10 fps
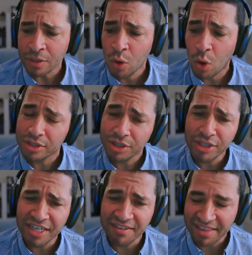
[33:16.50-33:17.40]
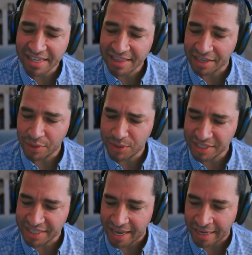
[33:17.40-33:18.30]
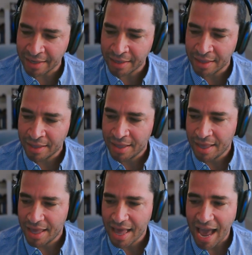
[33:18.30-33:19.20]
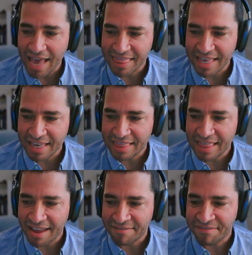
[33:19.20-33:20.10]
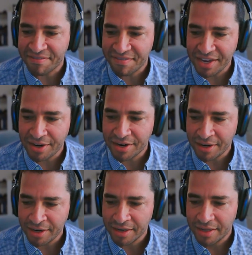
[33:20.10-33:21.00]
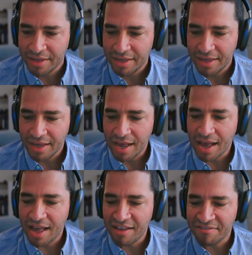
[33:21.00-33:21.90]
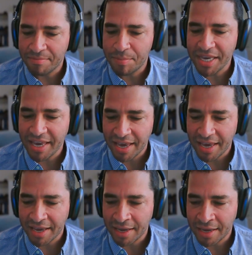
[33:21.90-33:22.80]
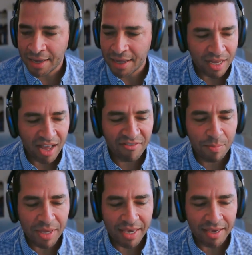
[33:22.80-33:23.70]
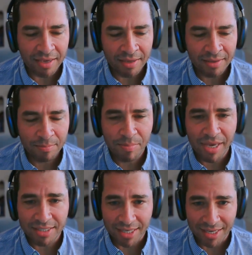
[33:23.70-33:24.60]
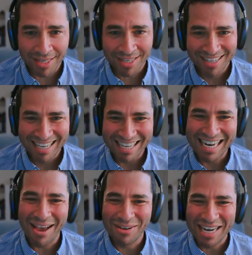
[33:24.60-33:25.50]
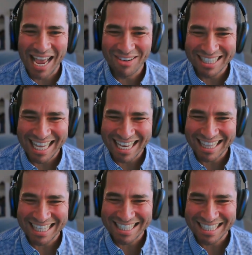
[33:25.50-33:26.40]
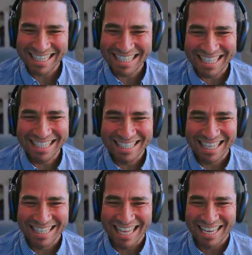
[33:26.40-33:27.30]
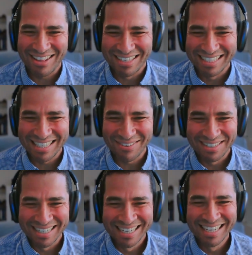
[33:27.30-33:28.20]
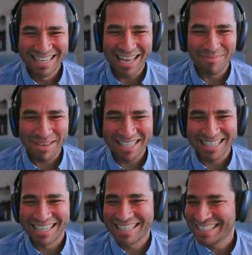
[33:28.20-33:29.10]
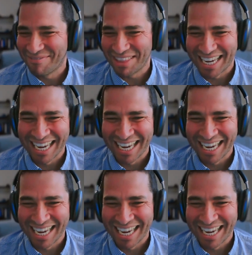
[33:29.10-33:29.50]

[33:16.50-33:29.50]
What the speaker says: Alternatively, like you were saying, I think that fear of being basic. Now it's like this insult, like calling someone a basic something,